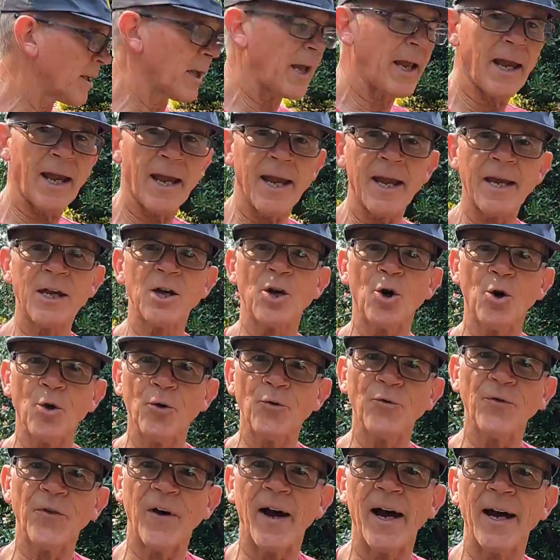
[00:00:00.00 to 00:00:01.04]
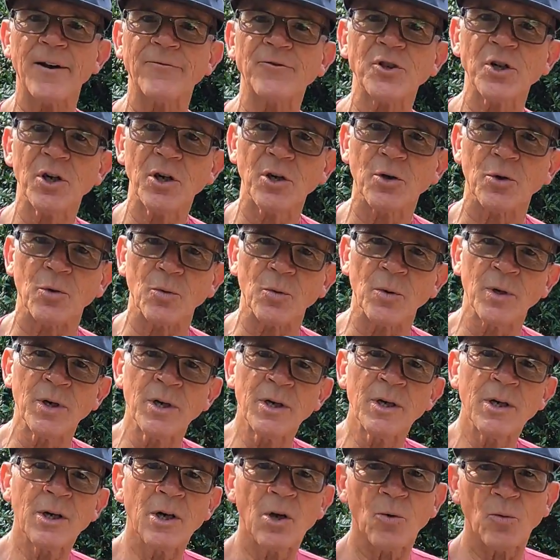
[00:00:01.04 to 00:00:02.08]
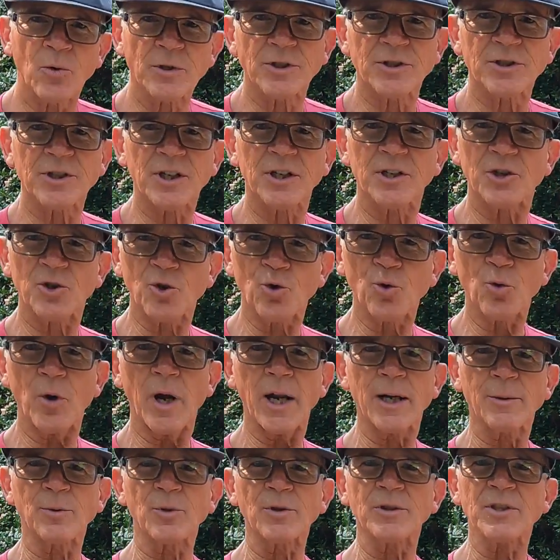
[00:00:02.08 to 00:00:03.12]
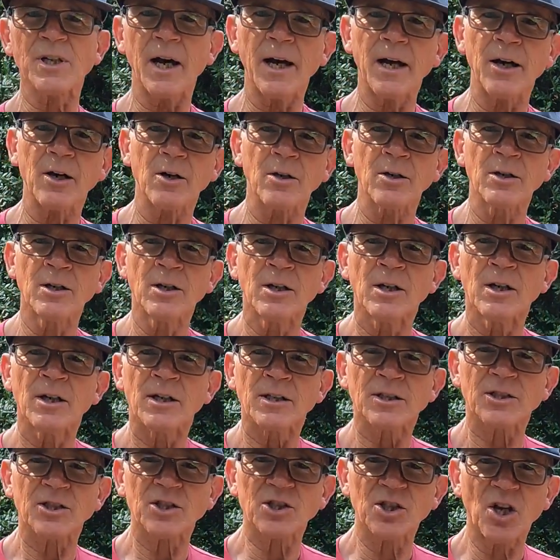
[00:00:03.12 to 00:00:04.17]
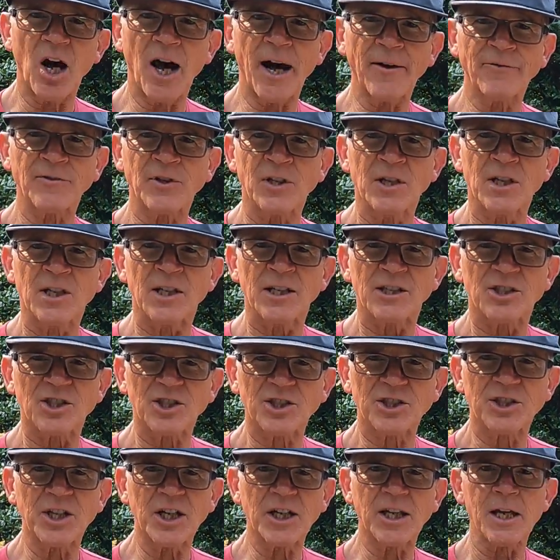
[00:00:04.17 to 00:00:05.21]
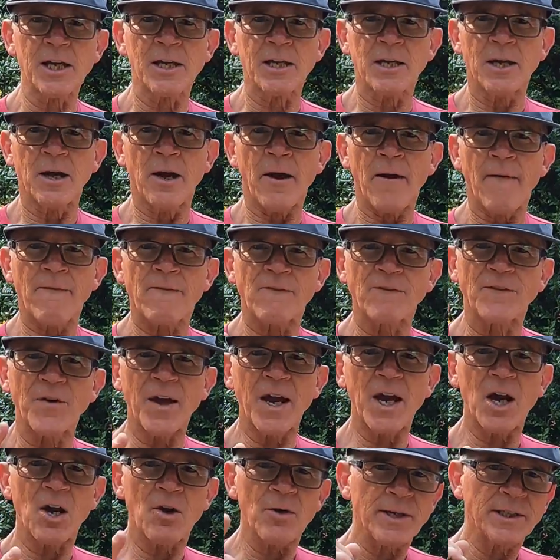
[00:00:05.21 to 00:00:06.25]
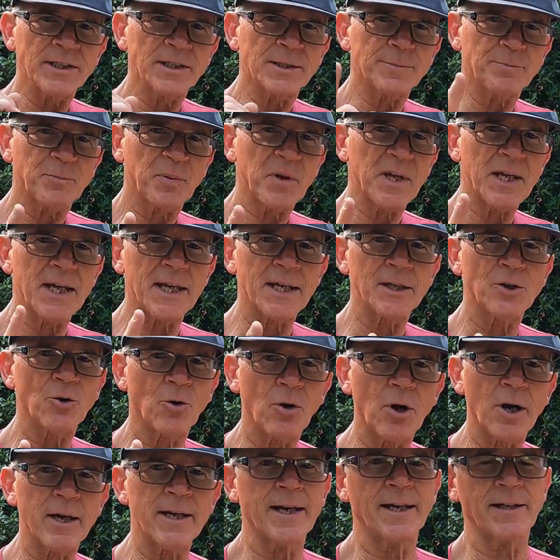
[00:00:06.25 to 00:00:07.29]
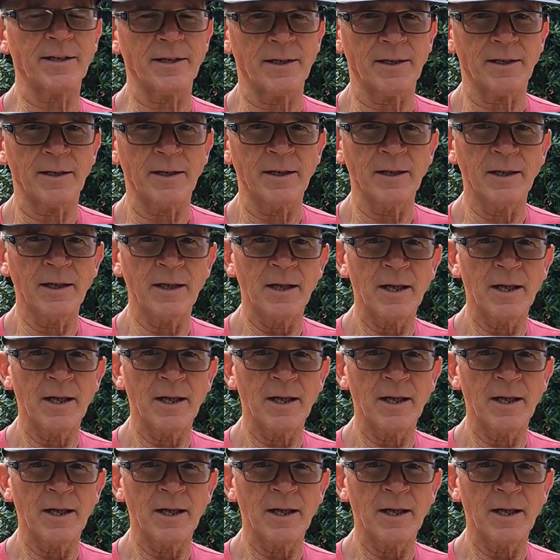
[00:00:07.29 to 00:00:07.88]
the A052, which is an incredible tire. Soft, sticky, very speed oriented.